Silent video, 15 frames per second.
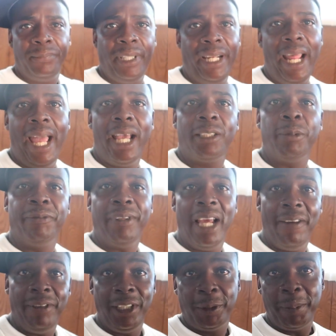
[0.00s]
And ask them if they
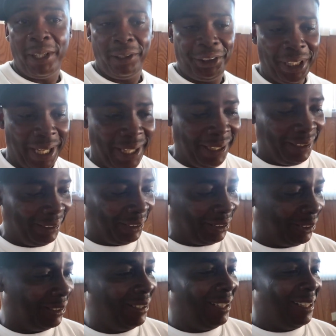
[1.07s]
have any spare
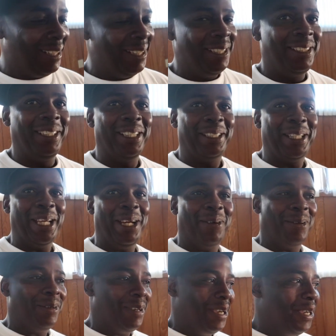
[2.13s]
change to get
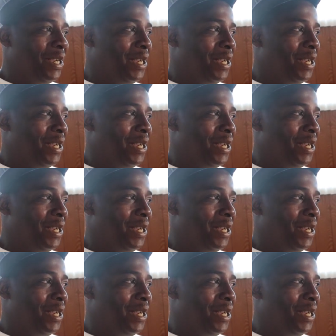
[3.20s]
their,